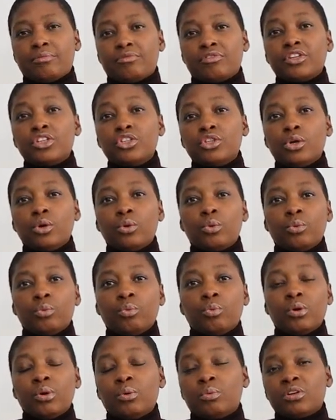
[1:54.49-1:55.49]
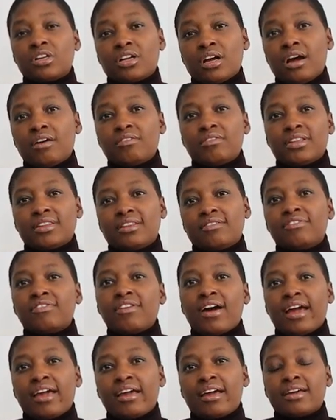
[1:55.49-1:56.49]
video where we'll cover the
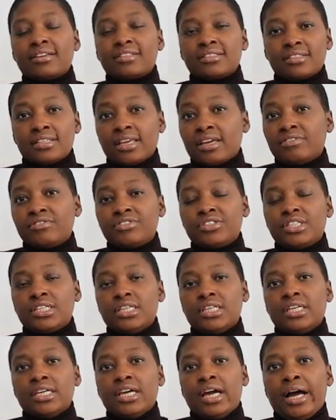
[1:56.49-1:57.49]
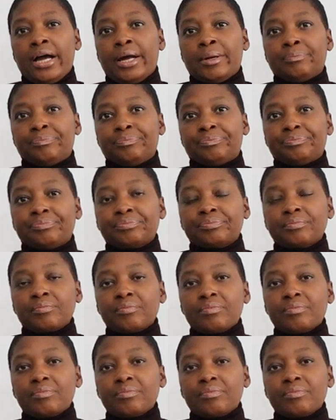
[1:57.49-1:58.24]
fire safety um,